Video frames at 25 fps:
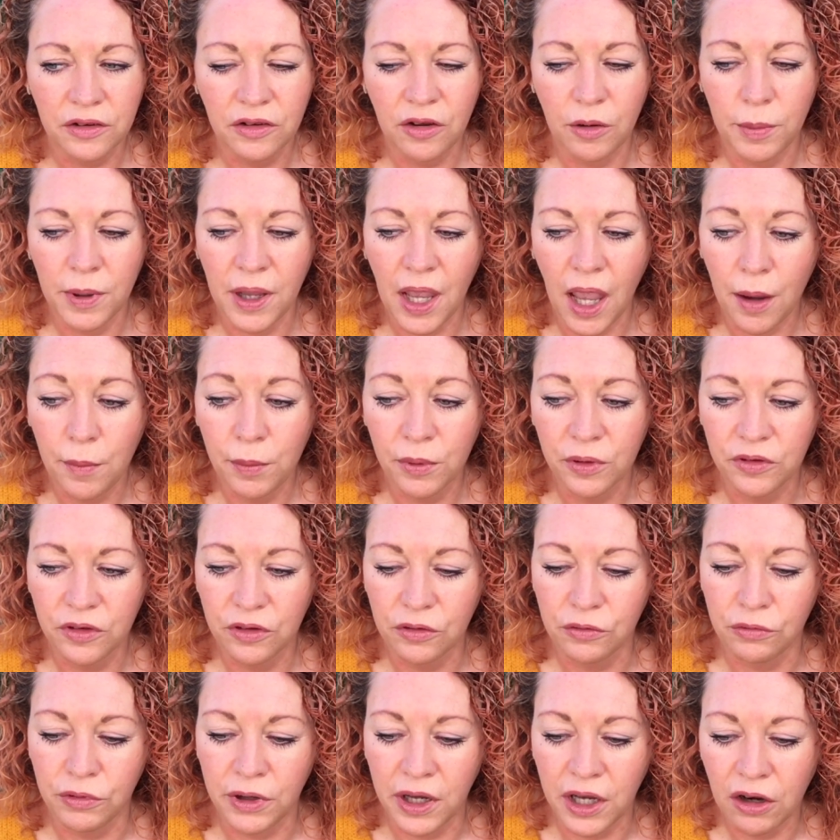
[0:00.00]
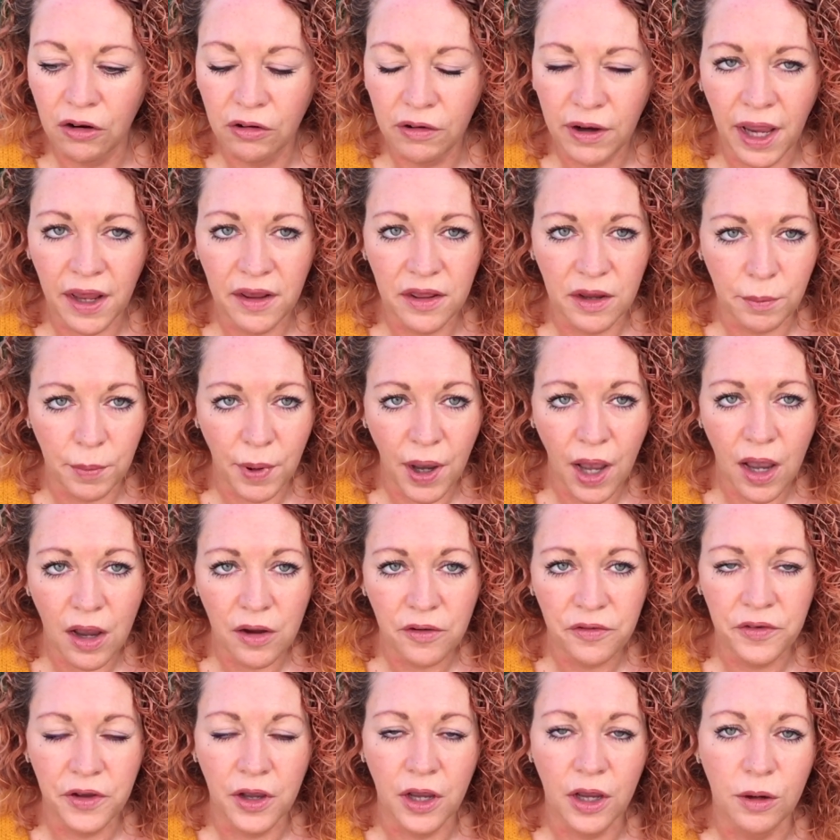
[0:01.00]
to be able to recreate the
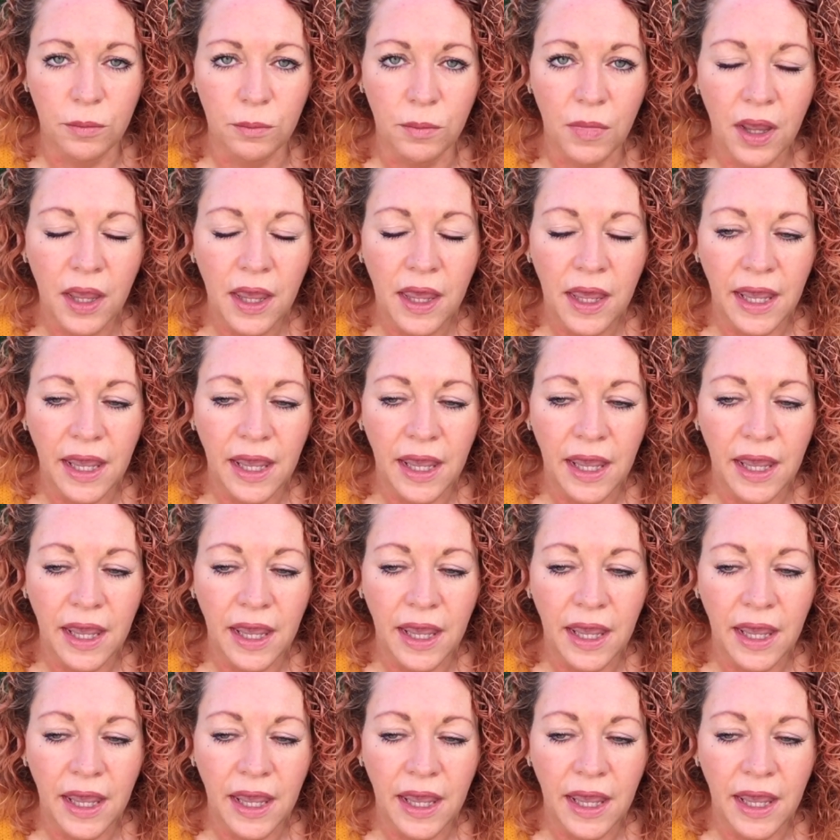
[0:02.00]
perfume